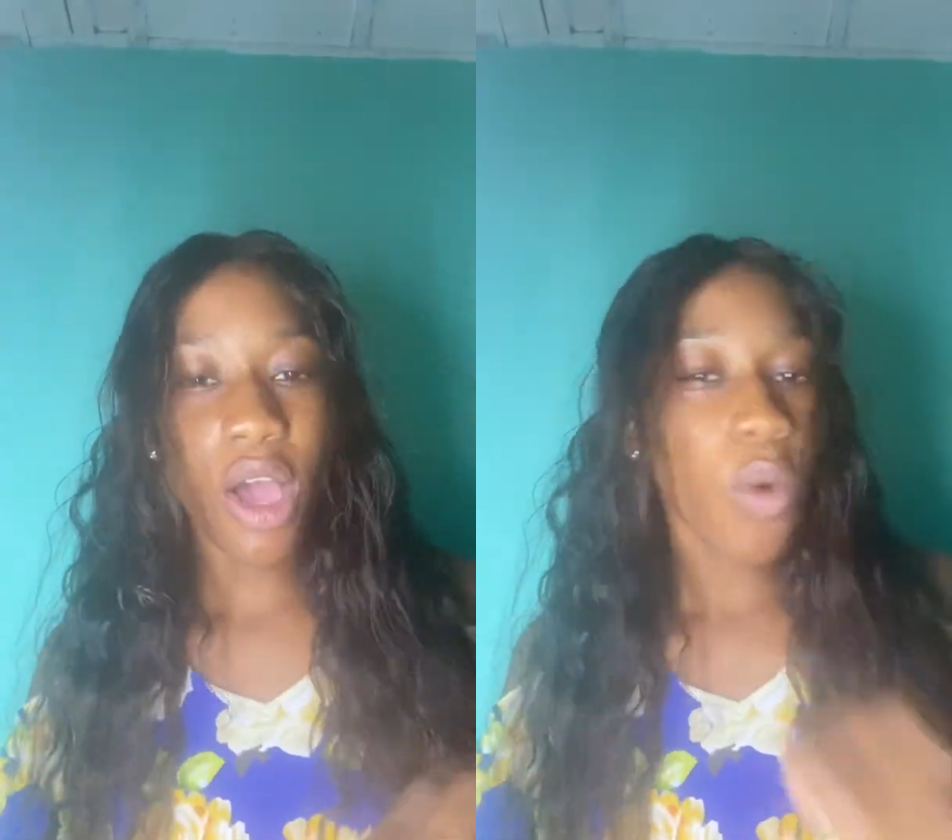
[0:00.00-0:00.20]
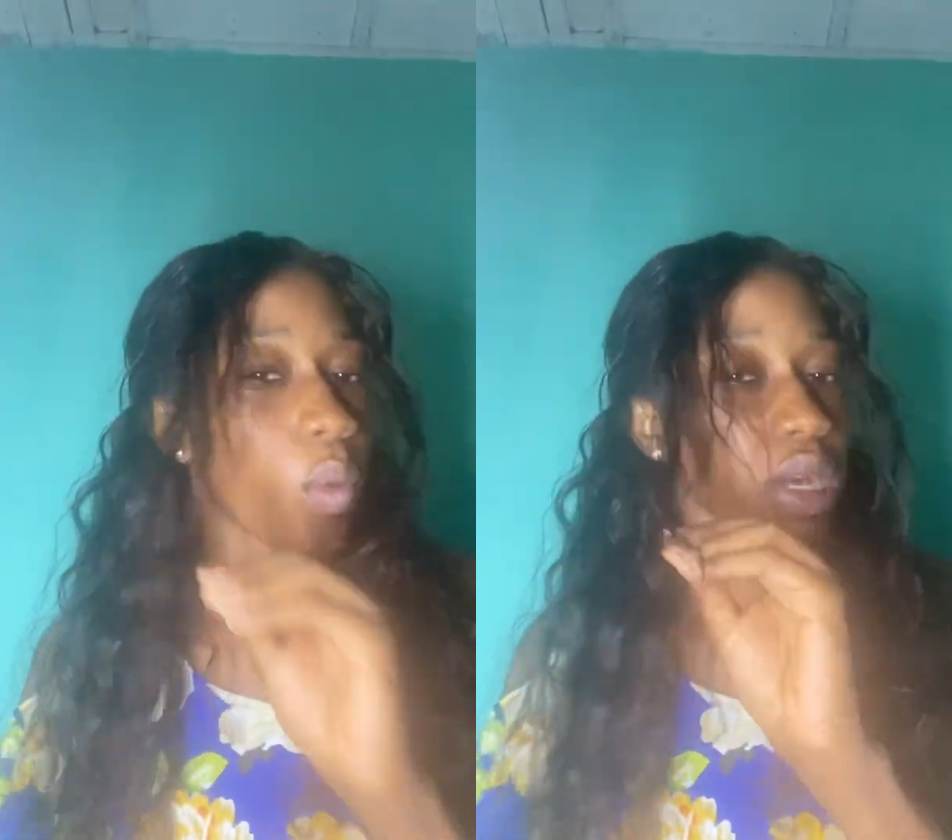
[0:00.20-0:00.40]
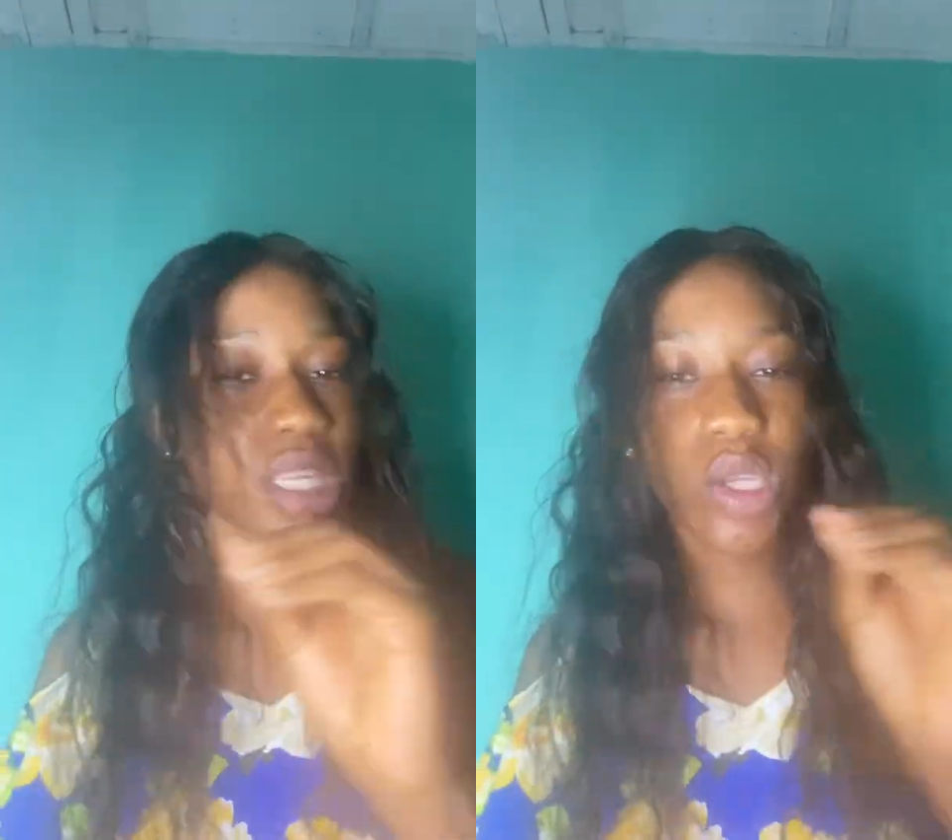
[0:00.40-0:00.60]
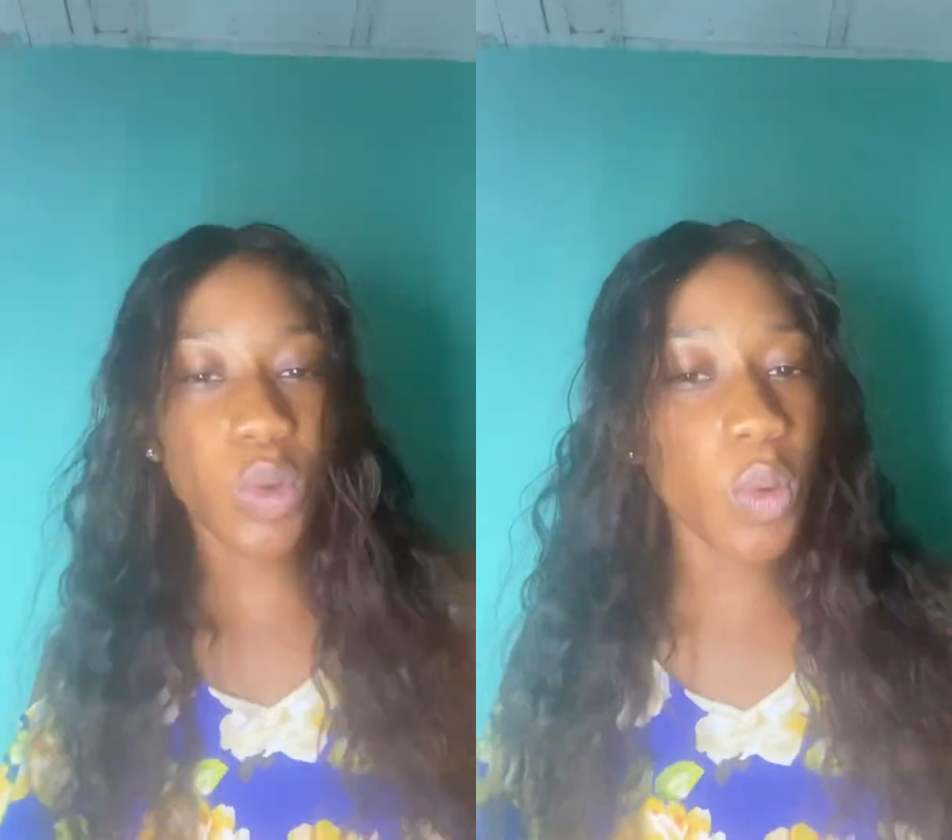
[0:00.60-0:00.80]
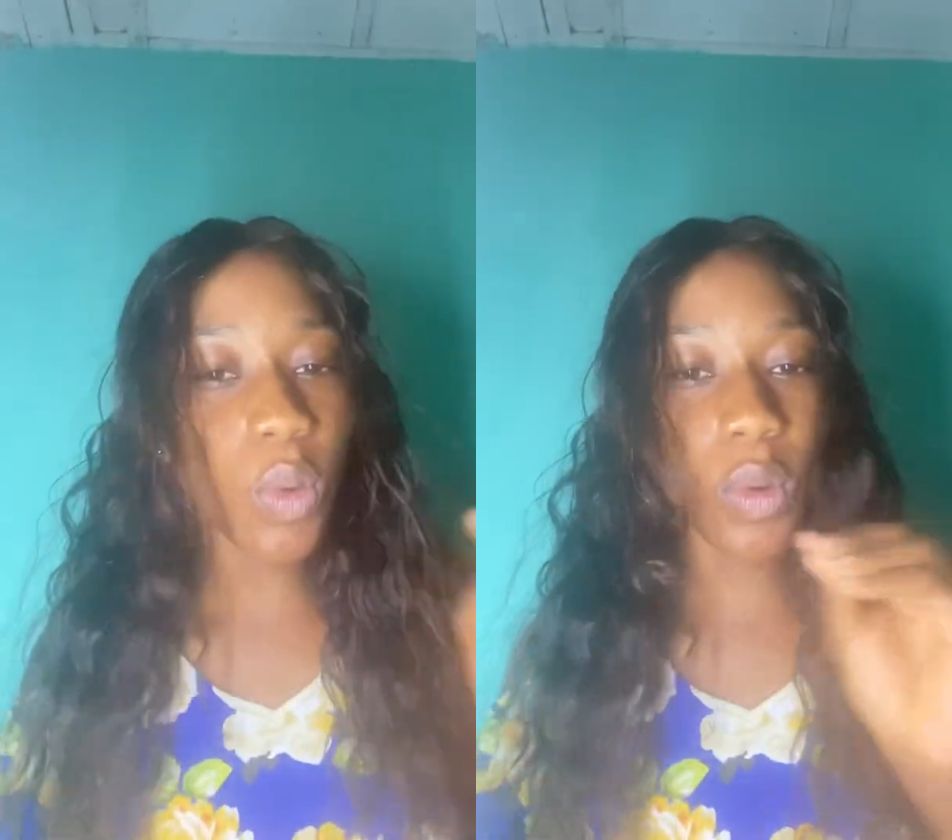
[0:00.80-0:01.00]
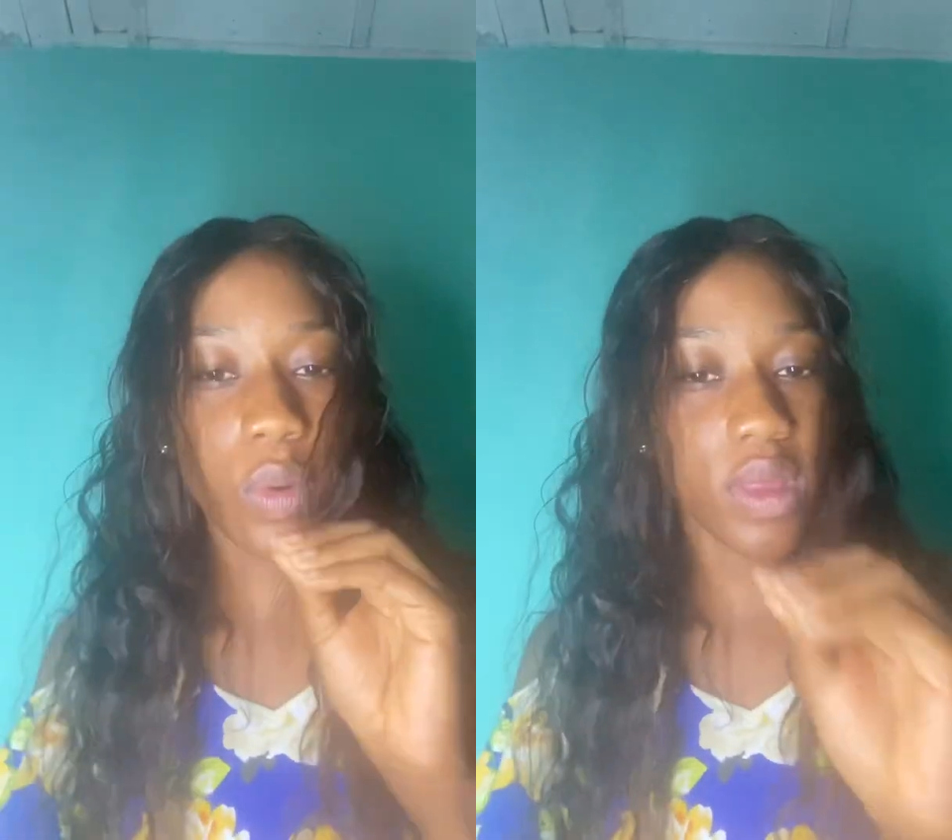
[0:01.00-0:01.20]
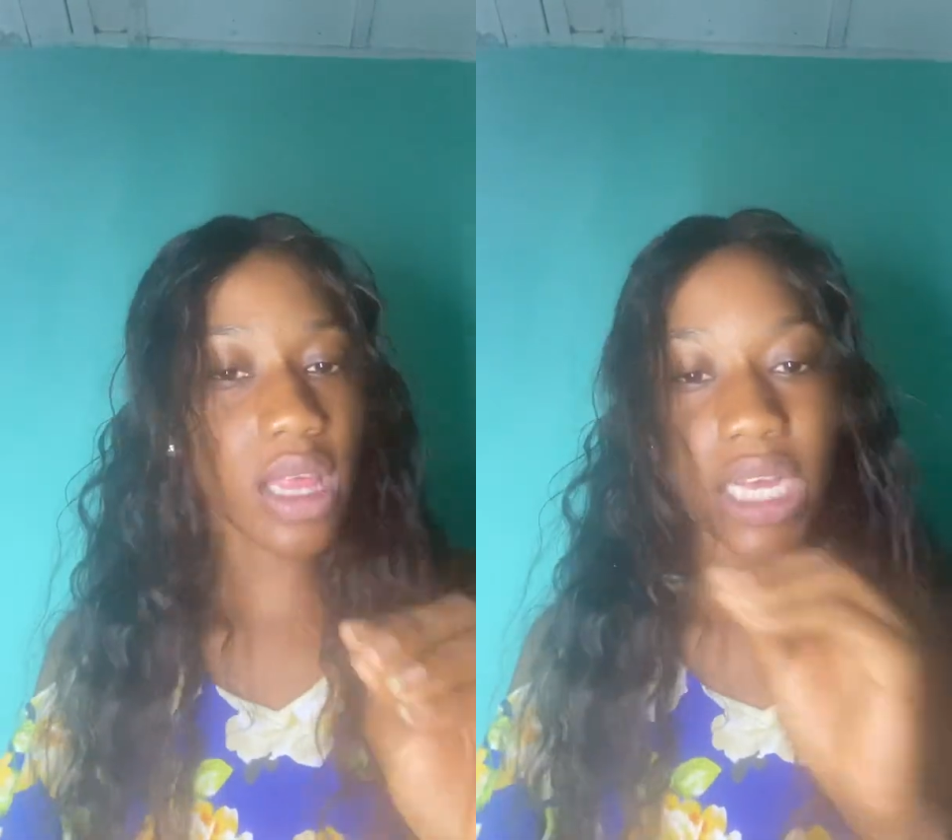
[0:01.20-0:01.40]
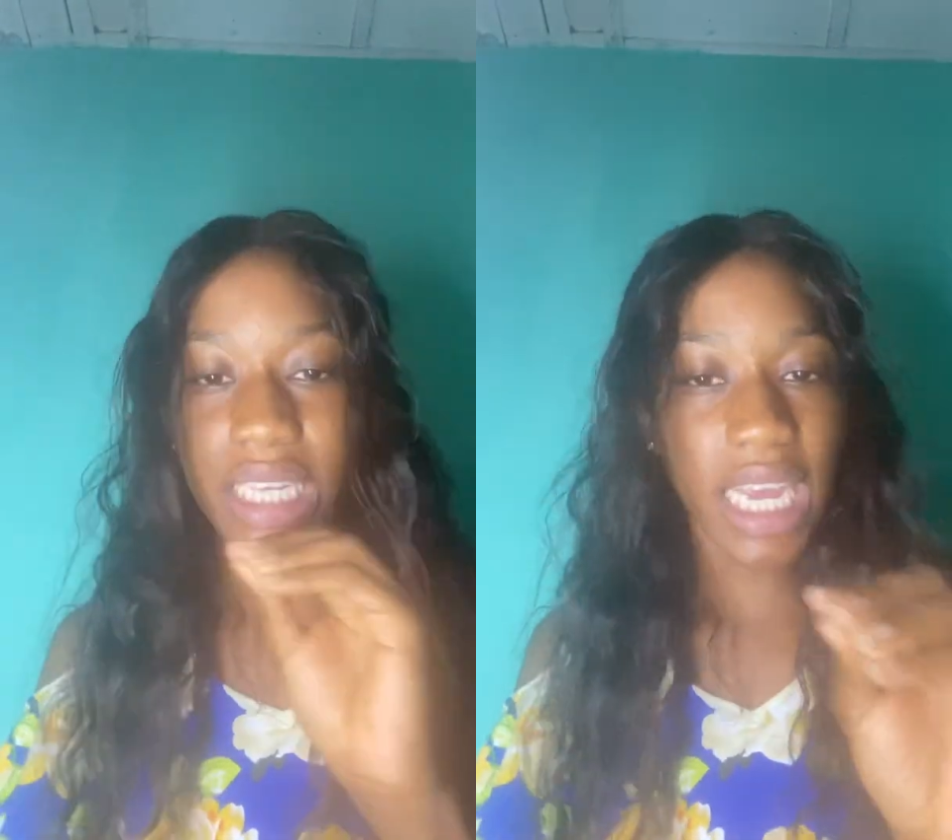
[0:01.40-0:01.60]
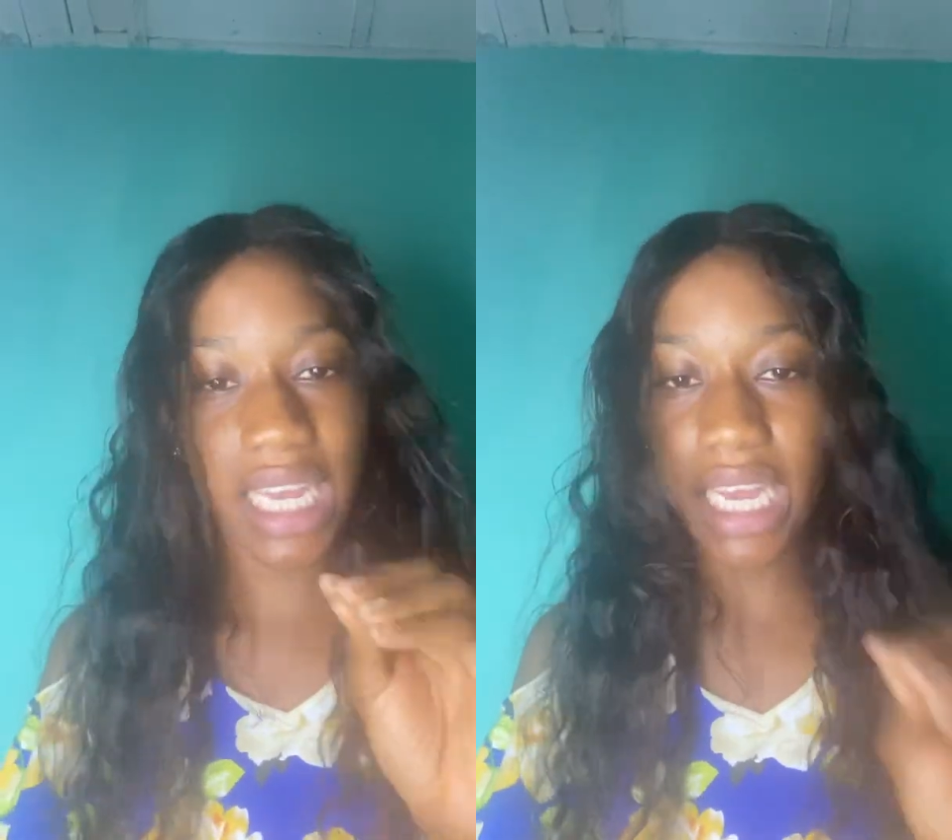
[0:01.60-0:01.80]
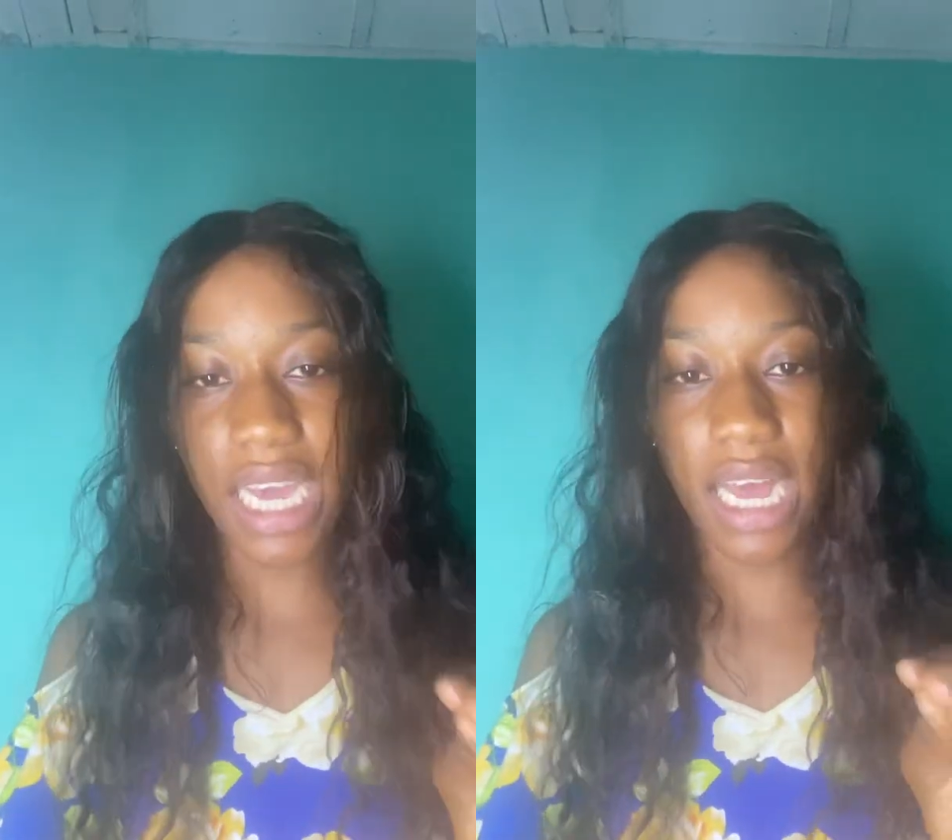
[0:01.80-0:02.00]
was too
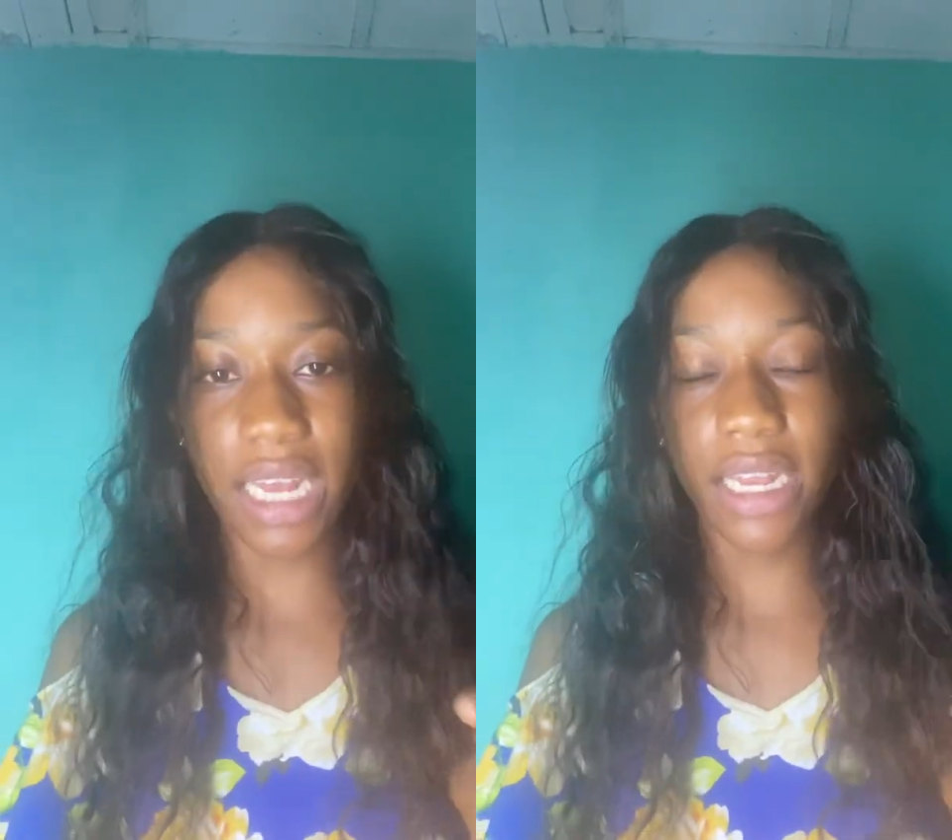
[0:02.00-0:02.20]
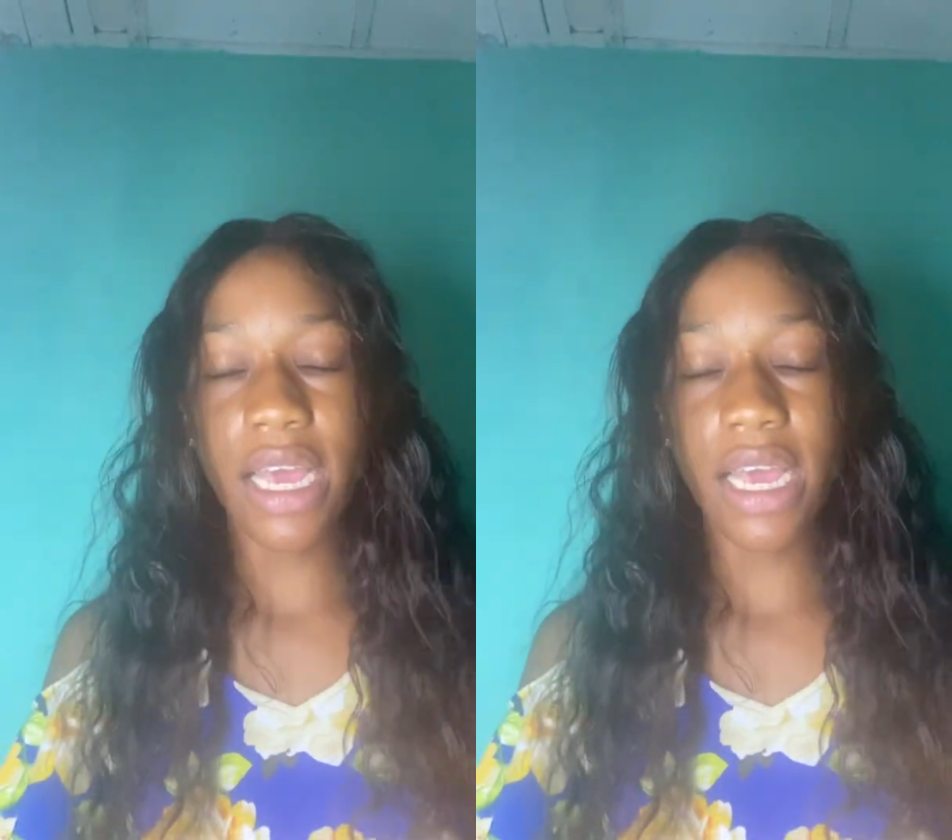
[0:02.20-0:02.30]
technical.